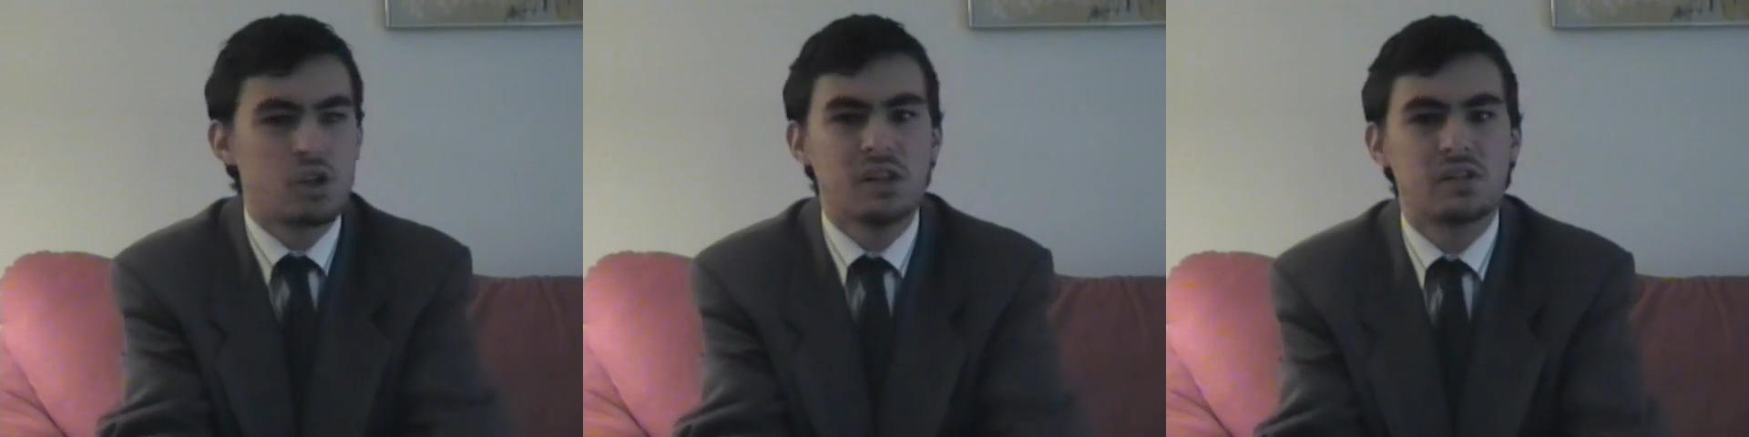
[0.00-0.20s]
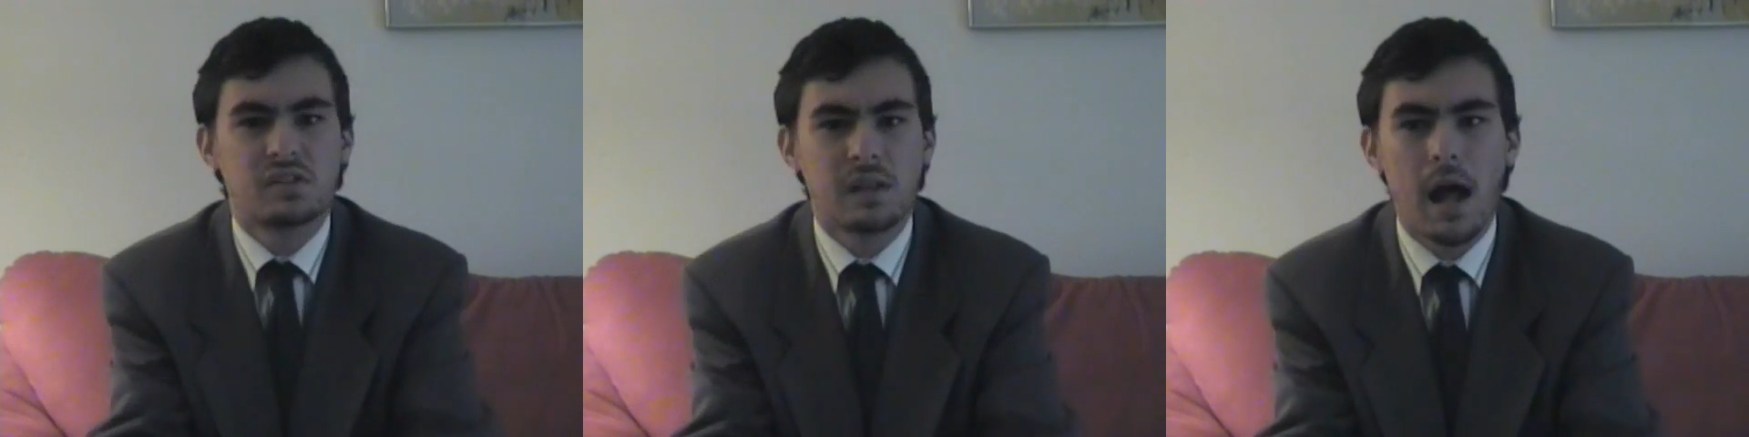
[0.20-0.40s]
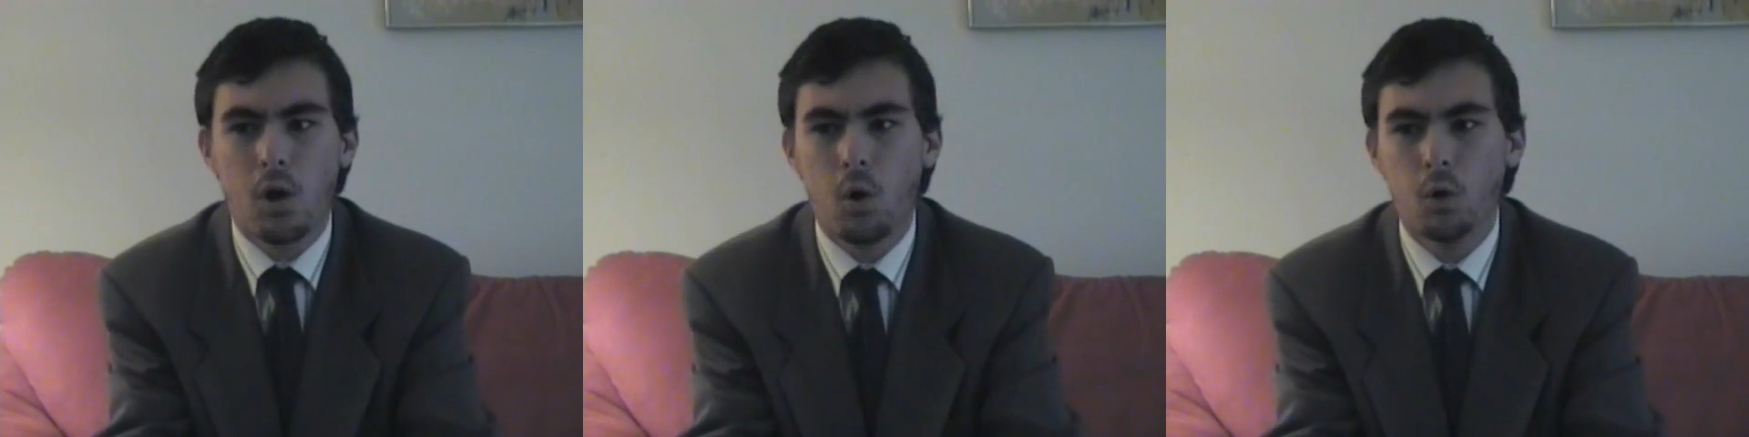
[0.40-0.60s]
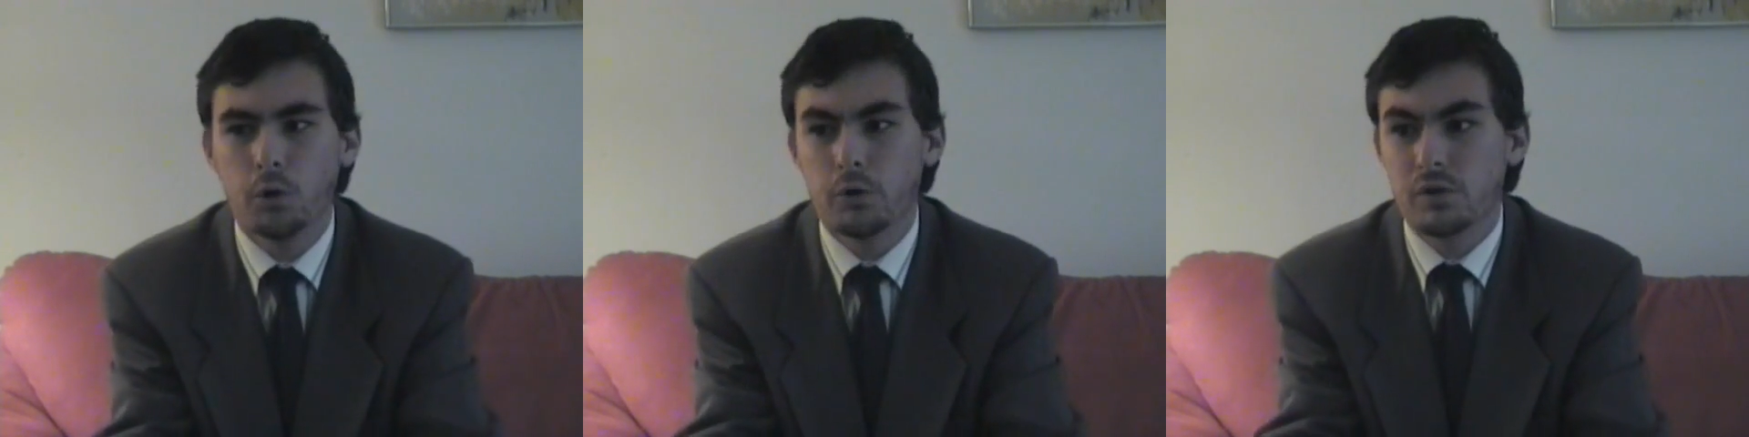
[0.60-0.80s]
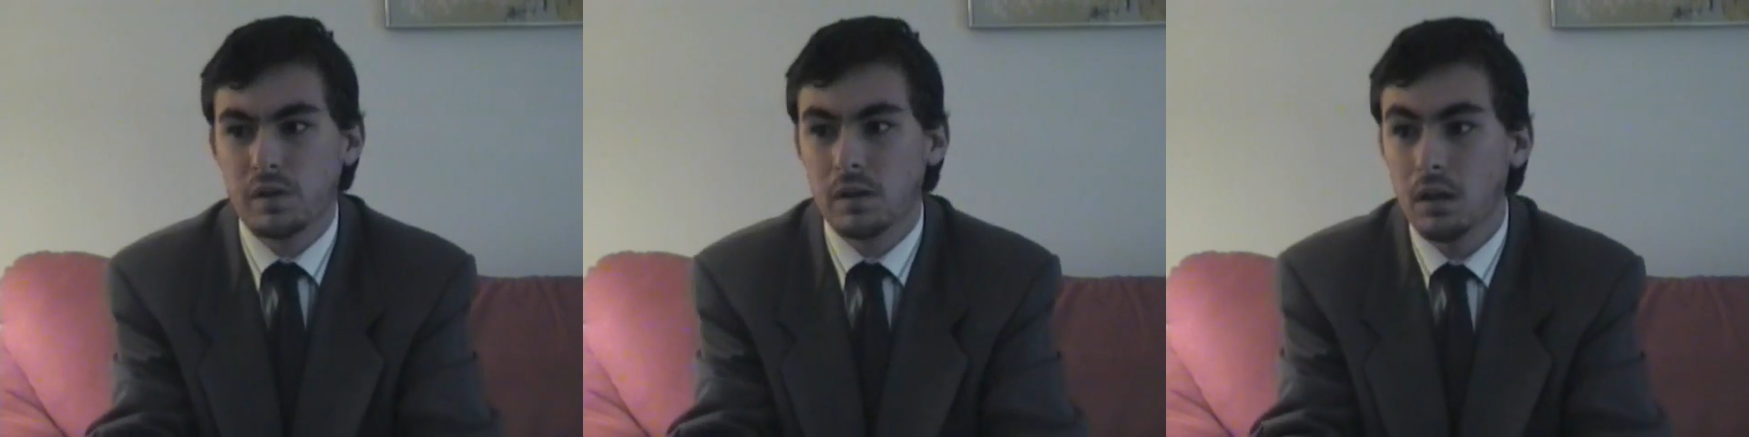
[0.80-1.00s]
cheats
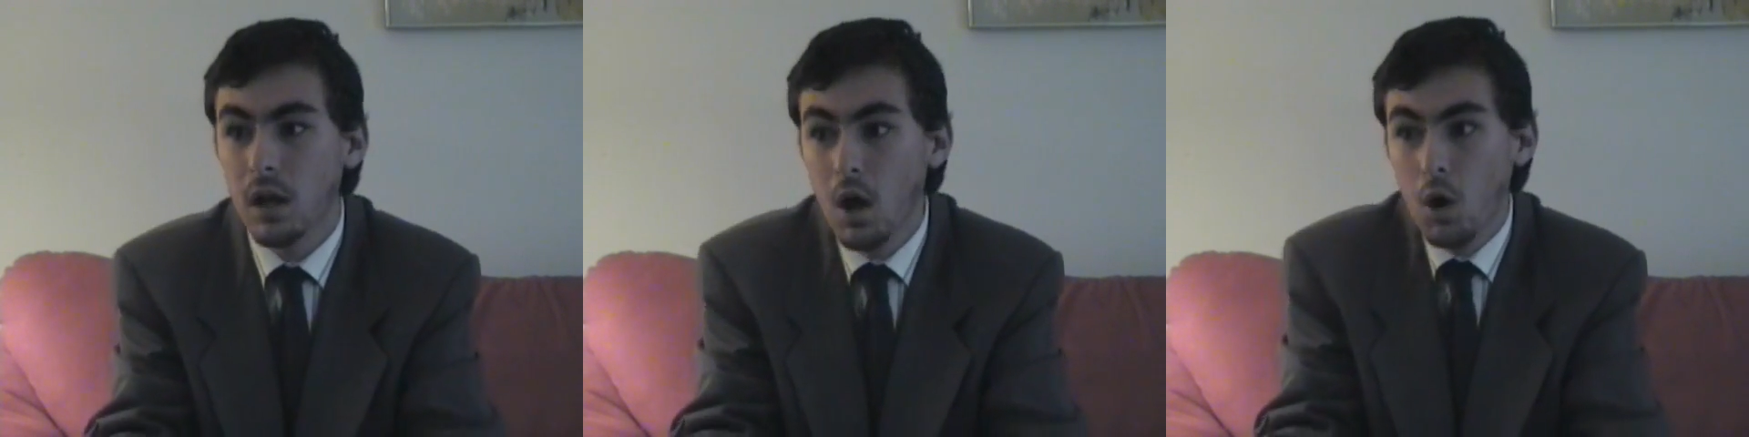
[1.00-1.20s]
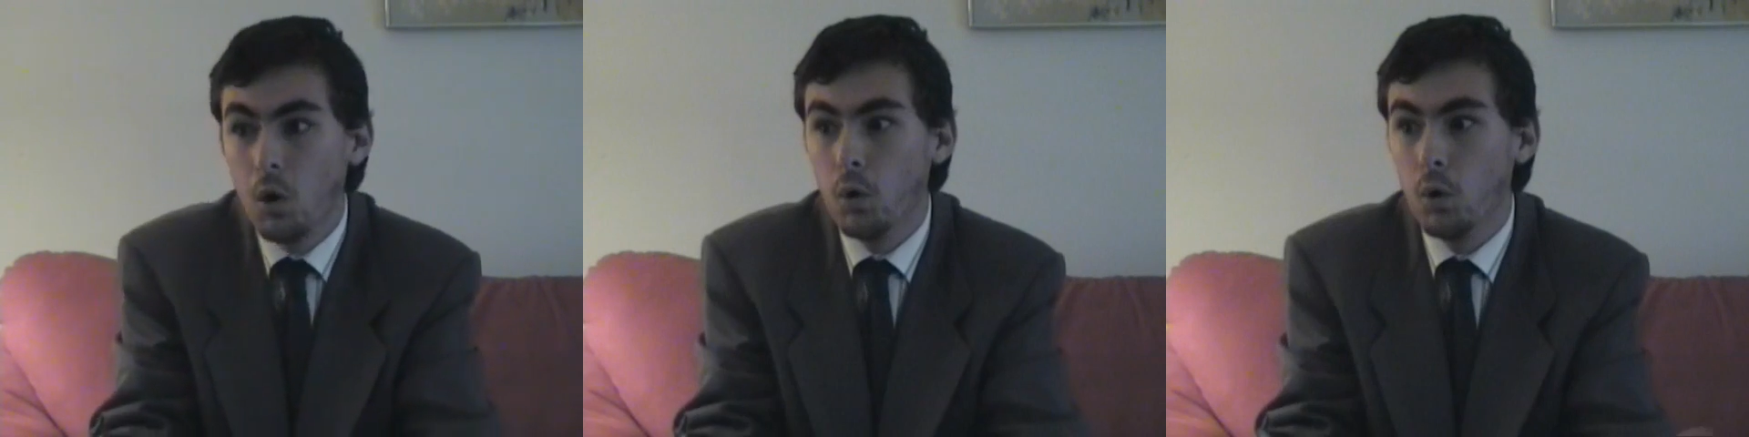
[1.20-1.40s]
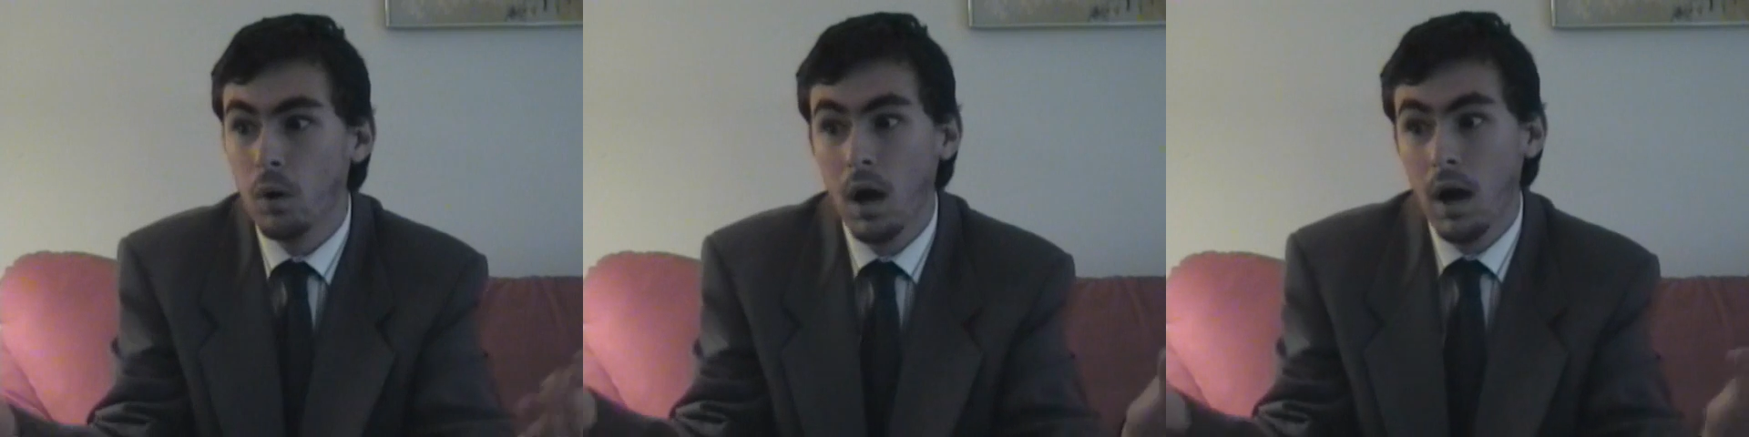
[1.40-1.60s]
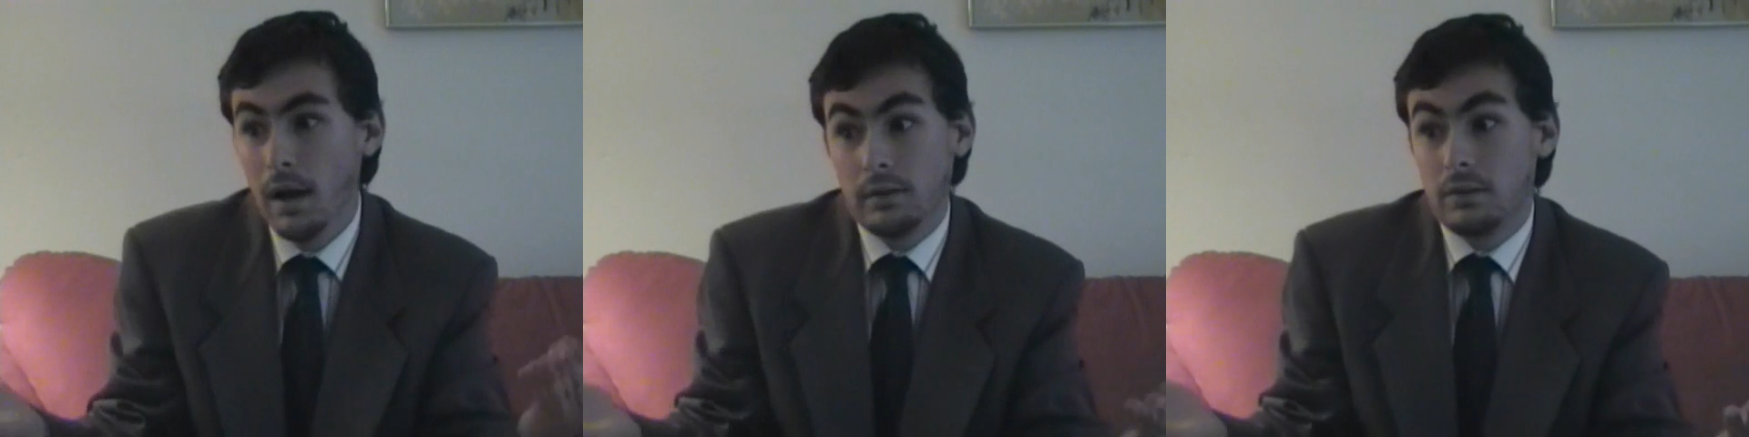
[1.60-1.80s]
stockholders and who